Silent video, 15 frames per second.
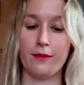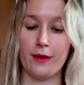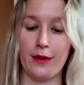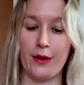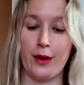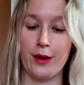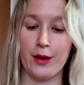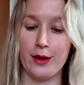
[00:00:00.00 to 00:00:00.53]
for
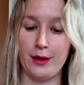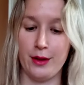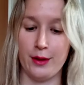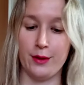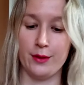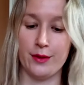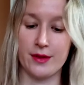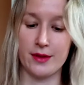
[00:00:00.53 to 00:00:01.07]
the good
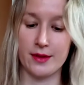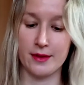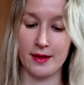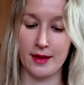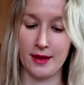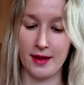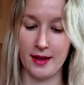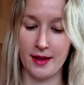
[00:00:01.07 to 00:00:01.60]
news.
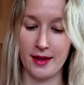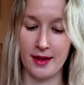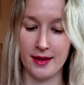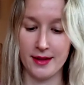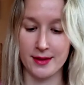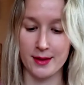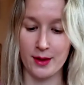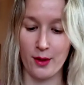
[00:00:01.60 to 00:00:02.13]

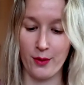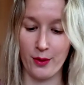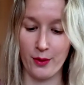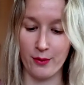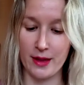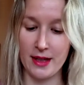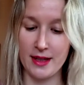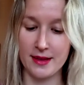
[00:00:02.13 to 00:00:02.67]
So the
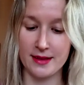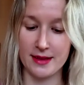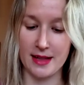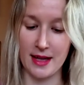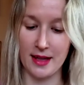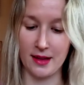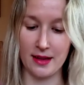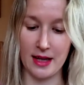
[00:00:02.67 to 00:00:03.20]
readings
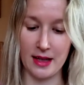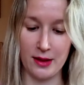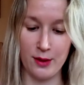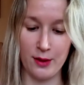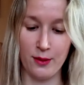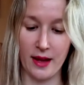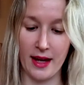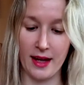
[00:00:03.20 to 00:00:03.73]
that
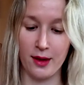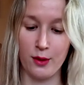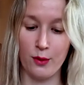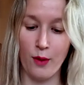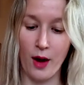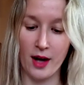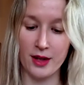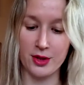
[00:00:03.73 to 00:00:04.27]
you like, you
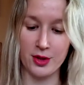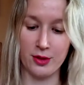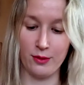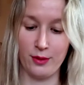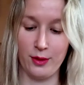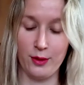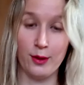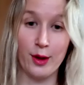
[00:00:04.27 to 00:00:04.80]
watch,
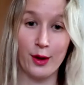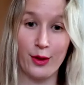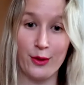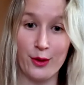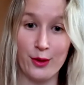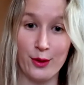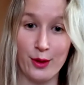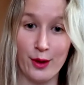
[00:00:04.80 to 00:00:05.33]
you look
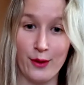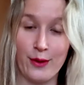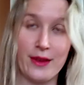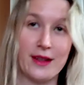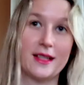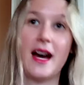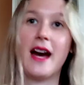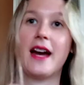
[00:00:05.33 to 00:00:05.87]
through, you look for
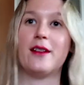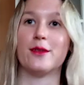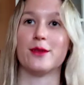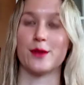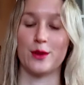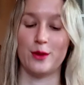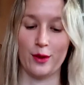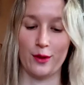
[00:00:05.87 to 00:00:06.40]
the
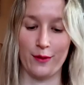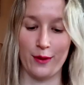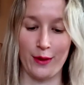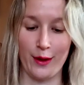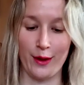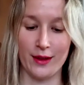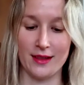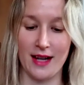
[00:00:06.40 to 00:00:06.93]
titles, you look for the
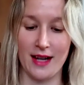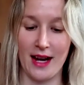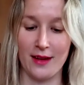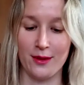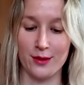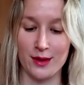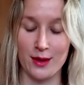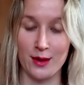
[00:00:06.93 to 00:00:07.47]
good
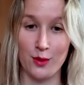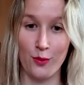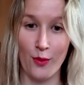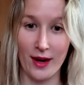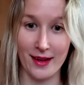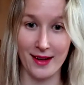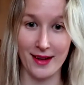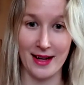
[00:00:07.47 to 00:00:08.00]
titles, because you
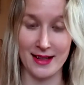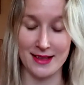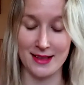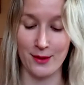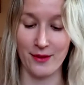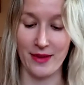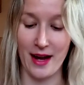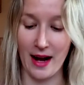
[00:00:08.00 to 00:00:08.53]
want to connect
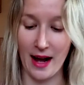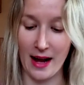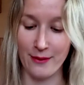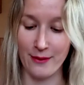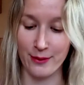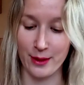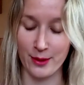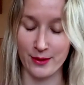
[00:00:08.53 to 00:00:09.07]
in with that high
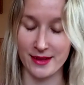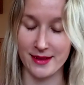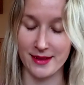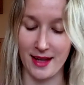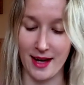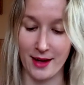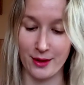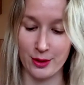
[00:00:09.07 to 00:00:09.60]

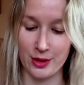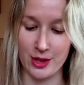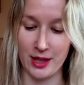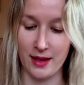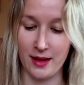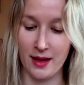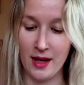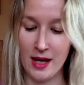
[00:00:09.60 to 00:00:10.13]
frequency
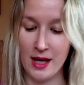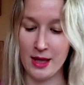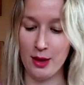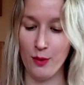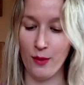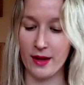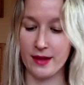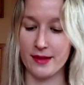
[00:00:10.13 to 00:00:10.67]
energy.
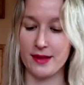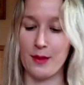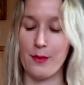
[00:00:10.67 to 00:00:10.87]
You want to see